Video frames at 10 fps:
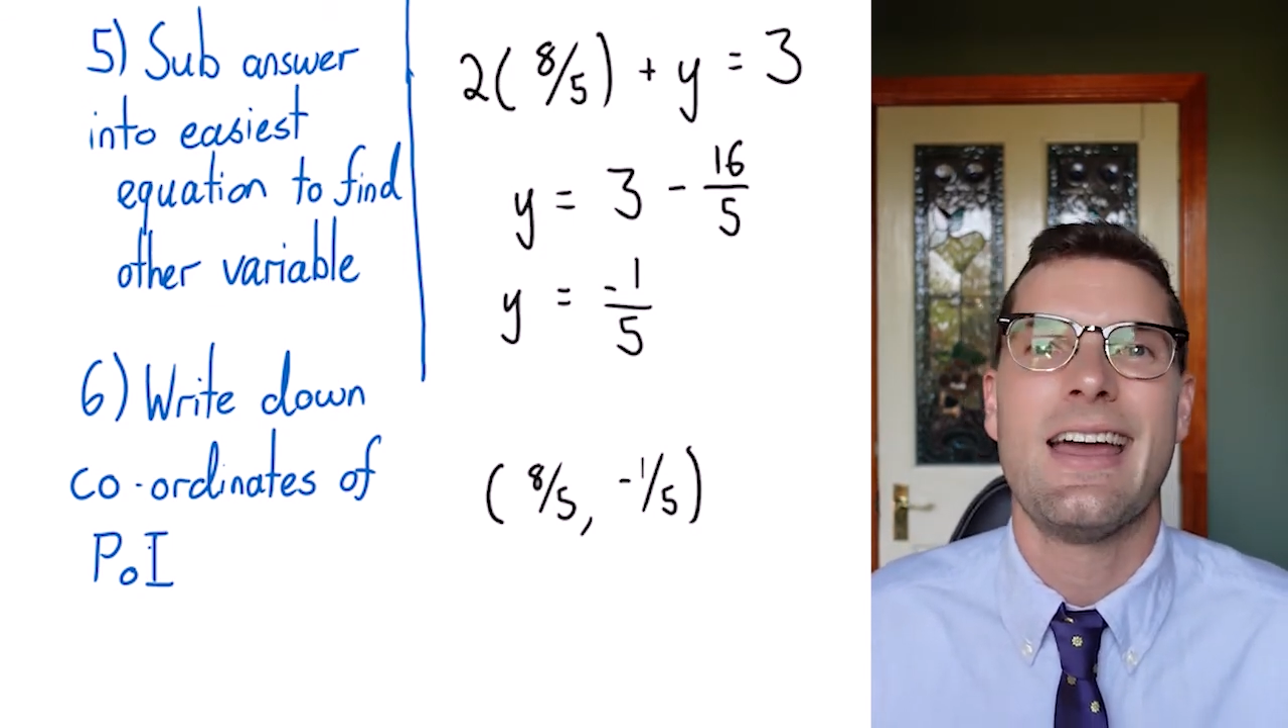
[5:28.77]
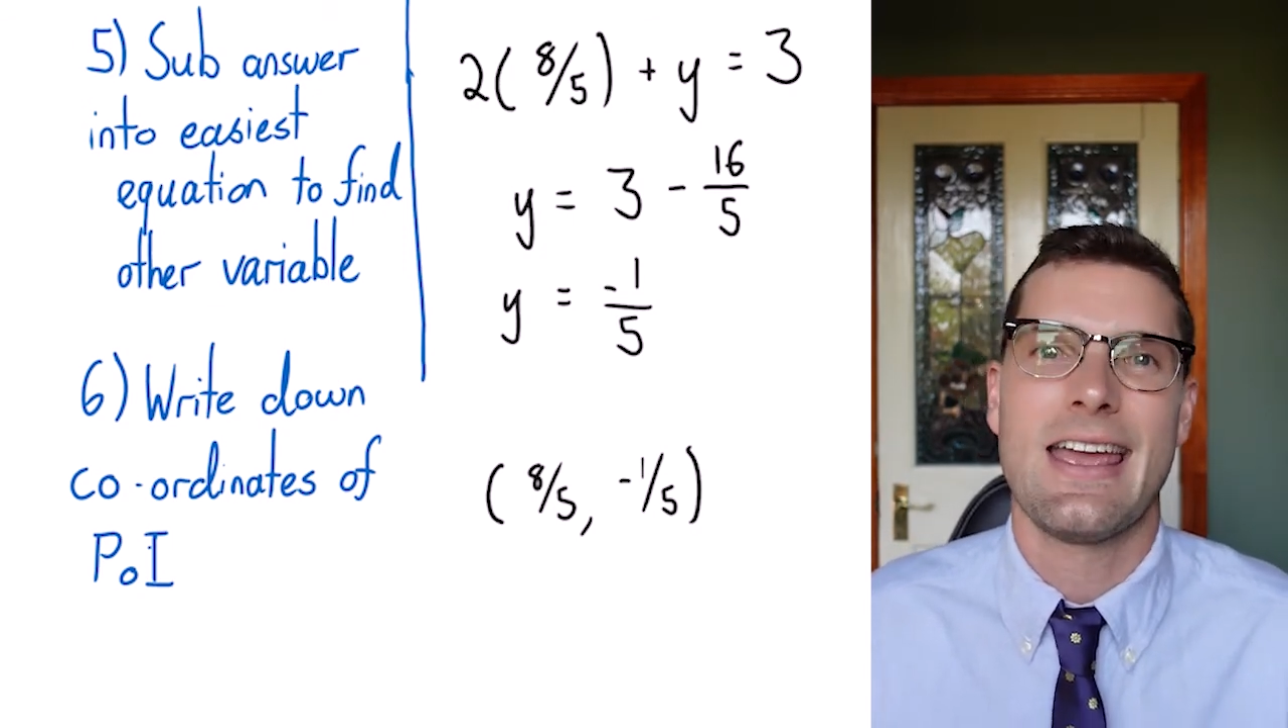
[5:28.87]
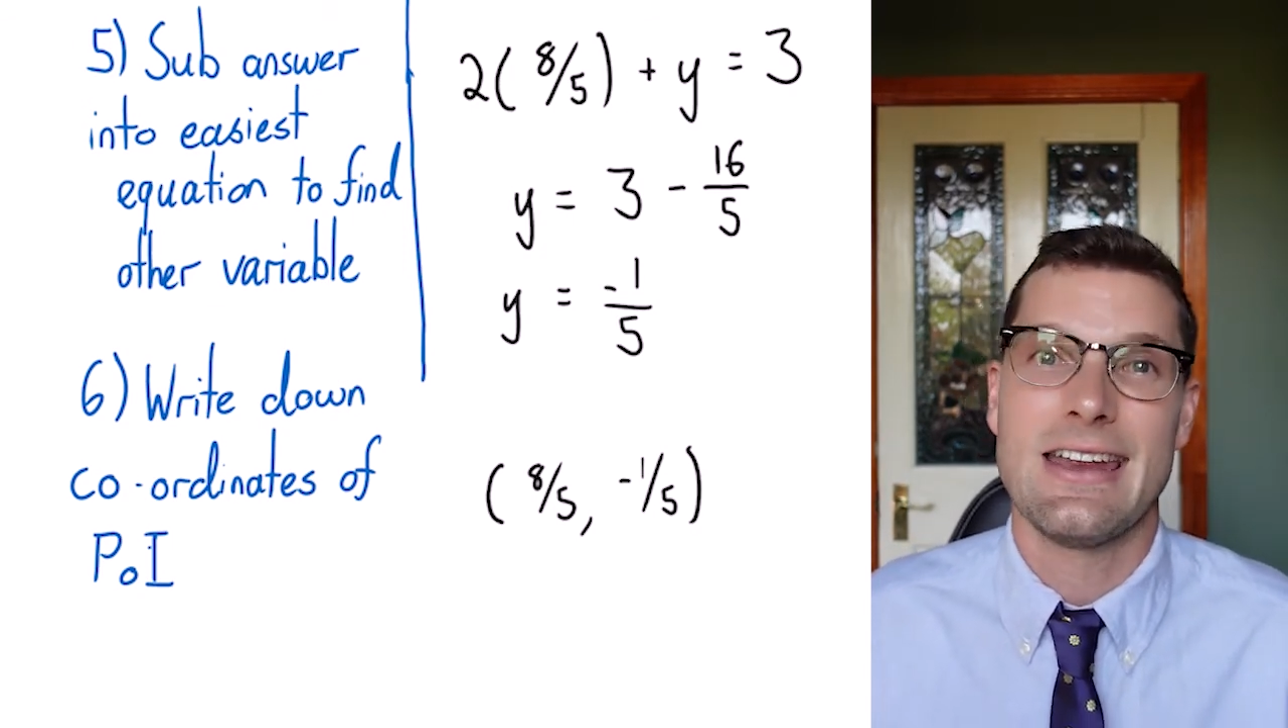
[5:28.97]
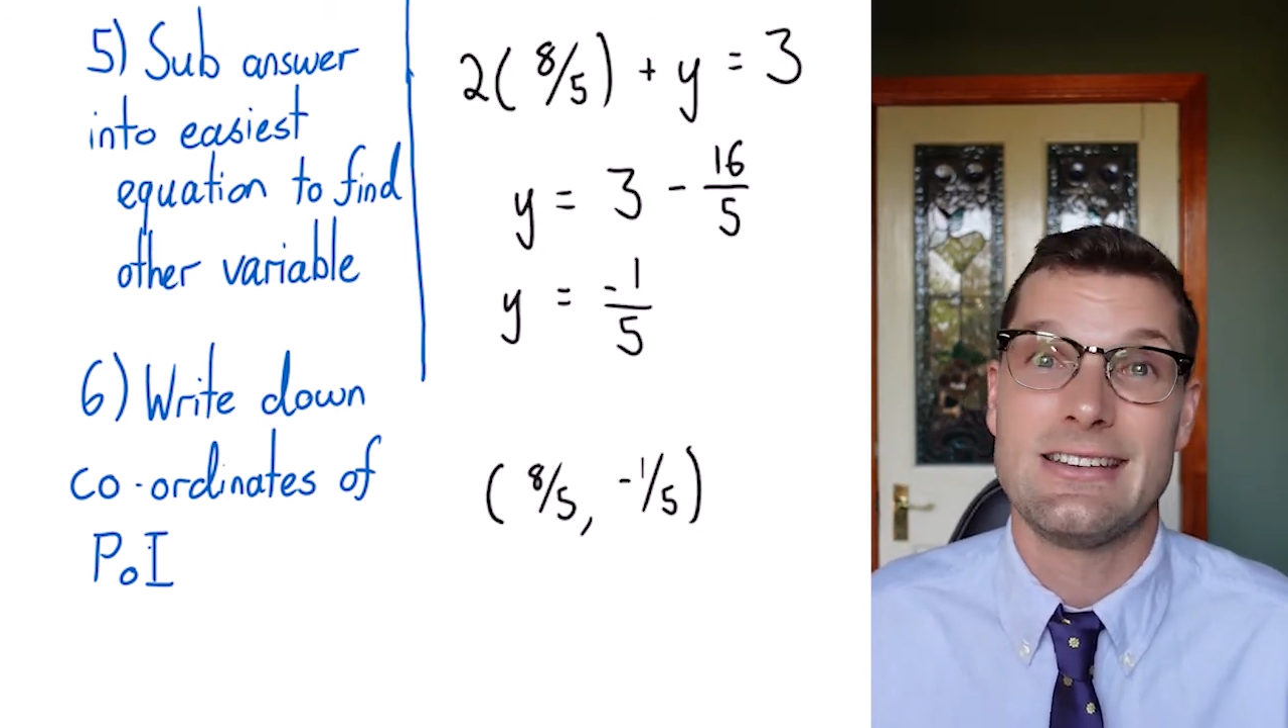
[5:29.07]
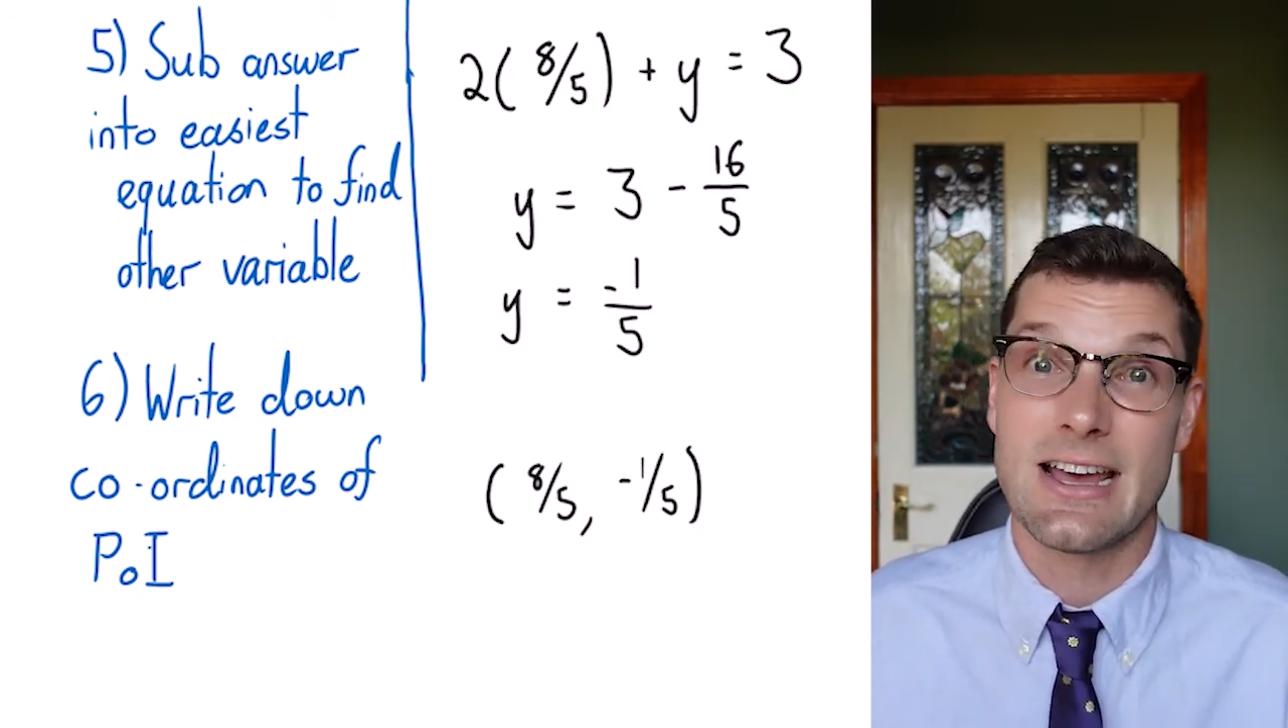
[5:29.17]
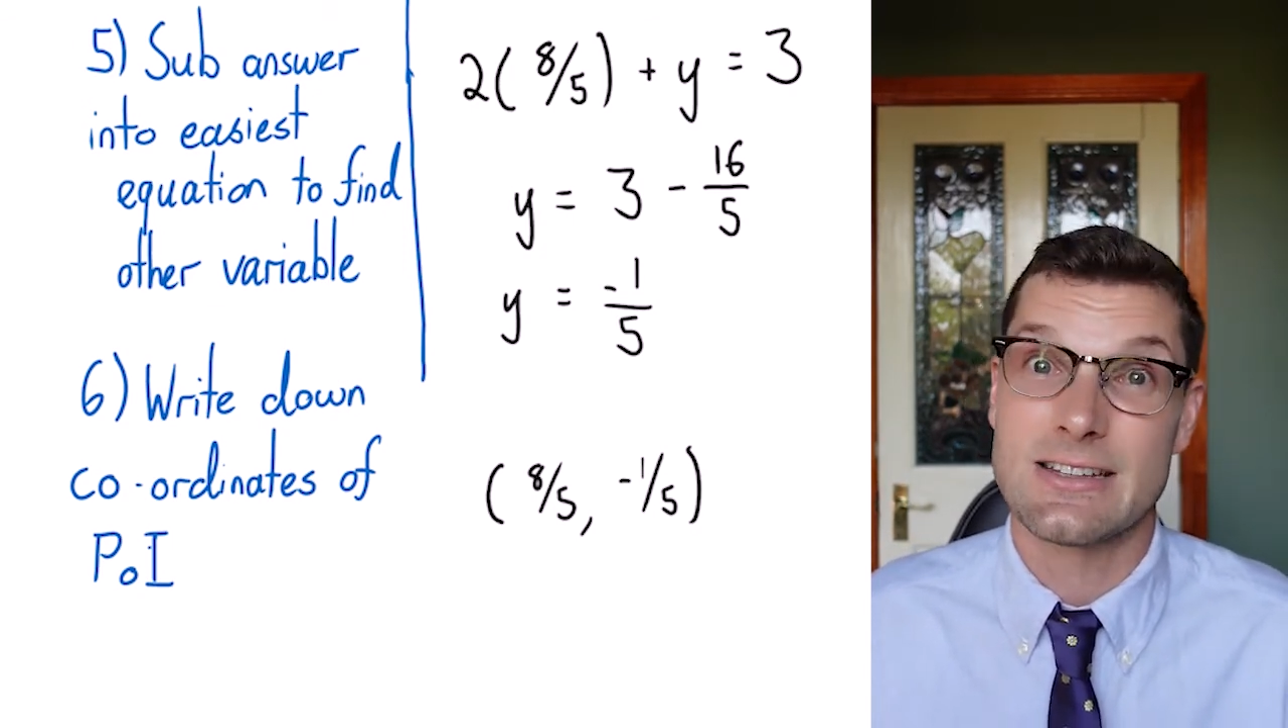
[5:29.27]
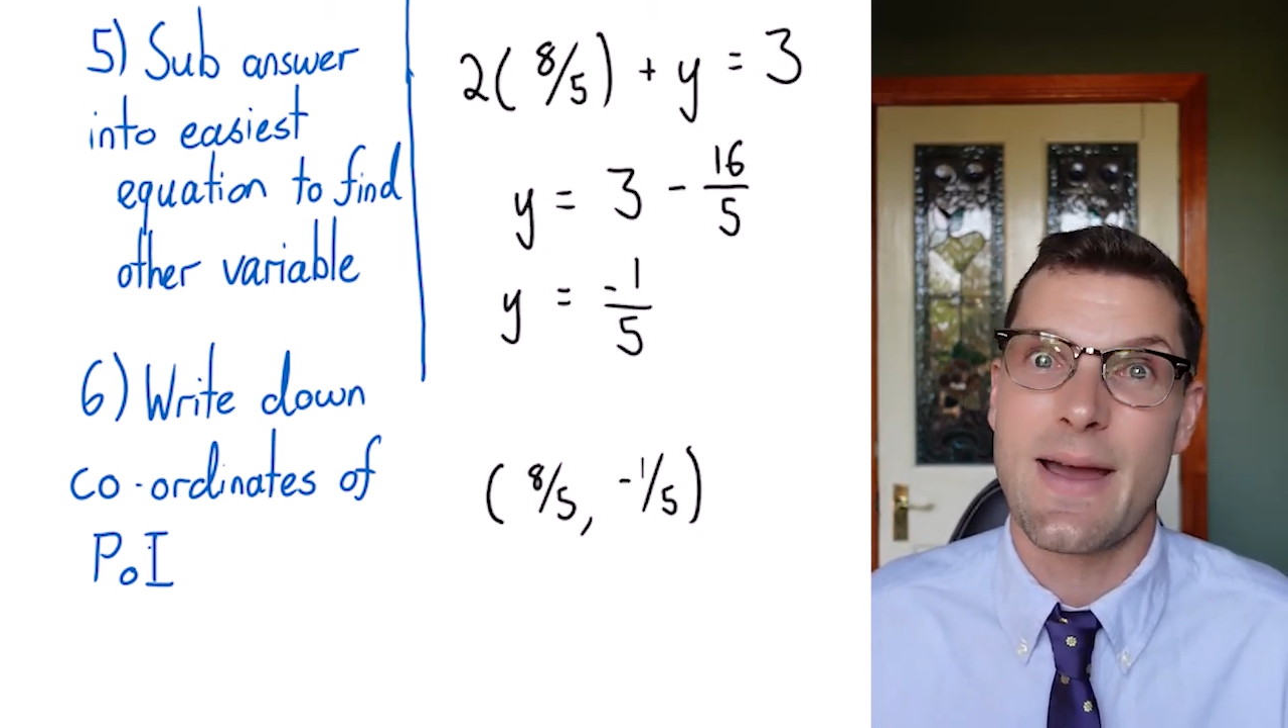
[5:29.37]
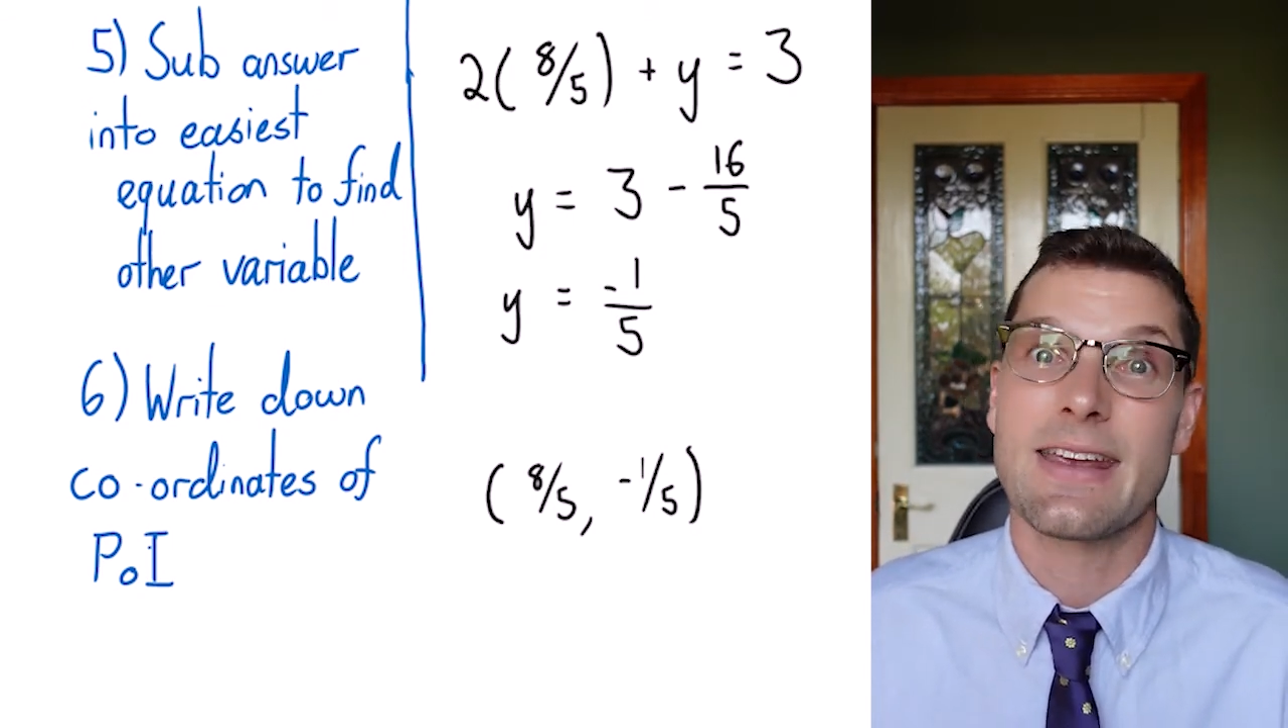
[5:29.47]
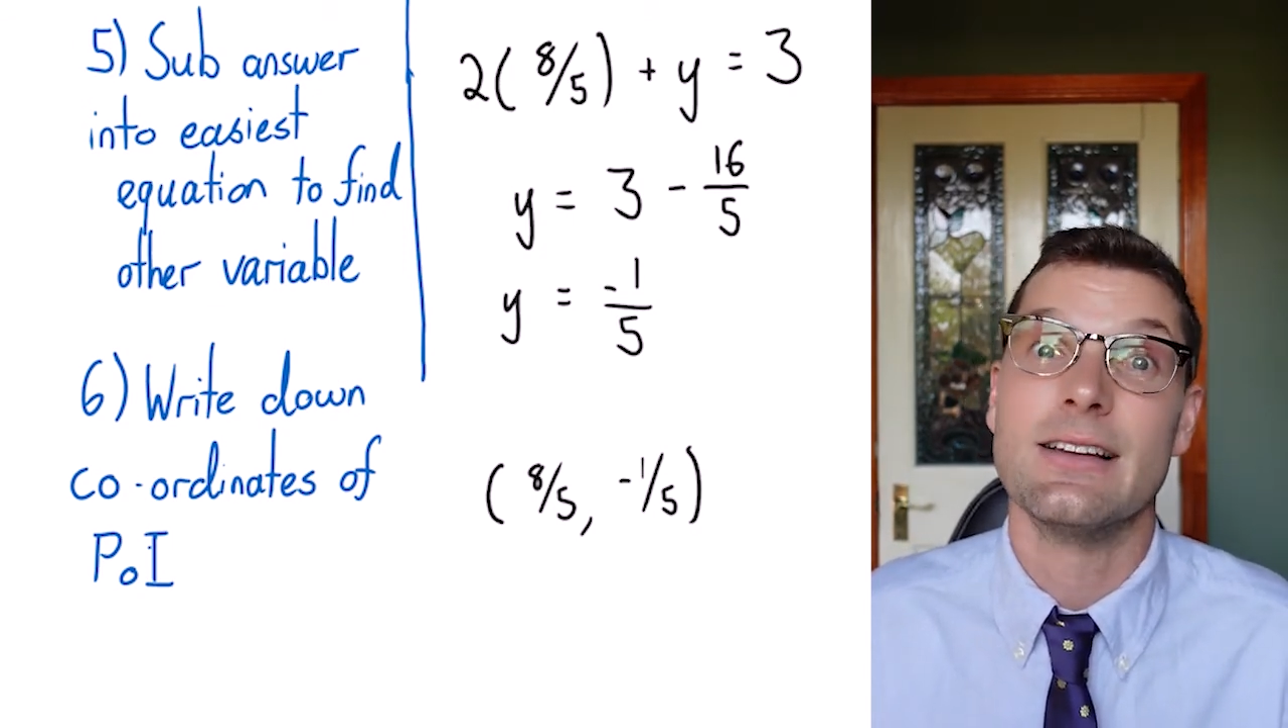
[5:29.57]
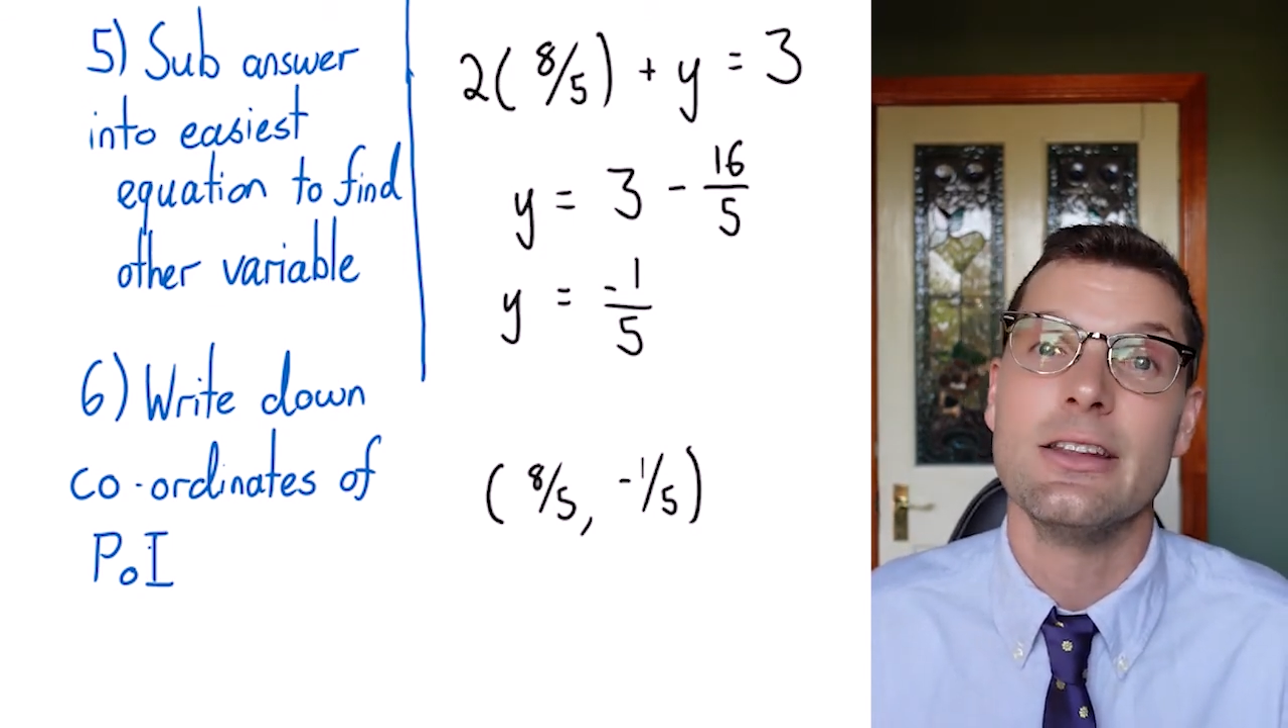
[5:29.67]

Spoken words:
it does make it a